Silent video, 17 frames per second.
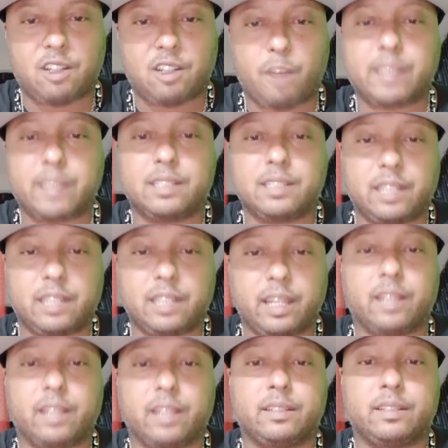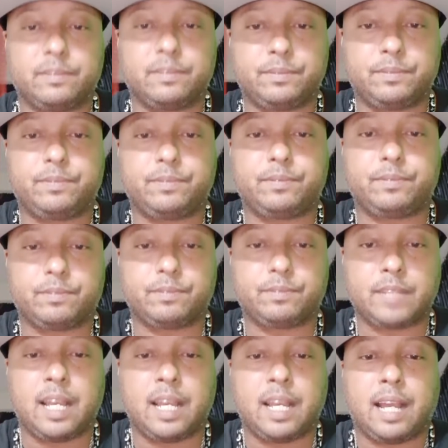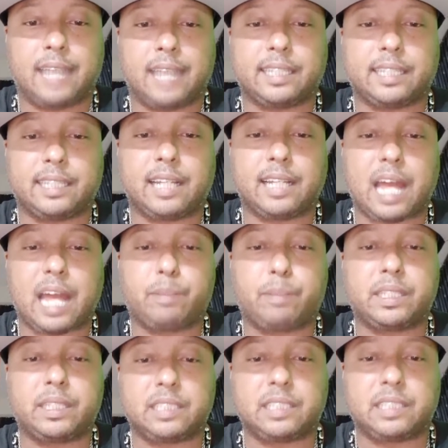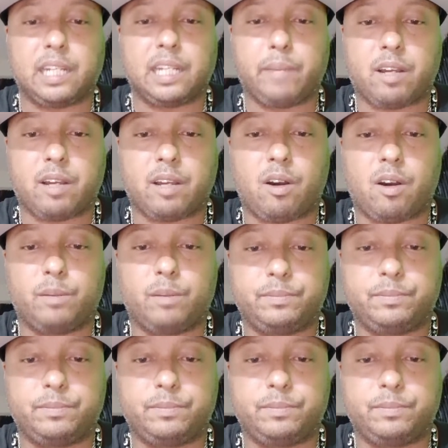That's good to hear. I think a lot of places need to be calm.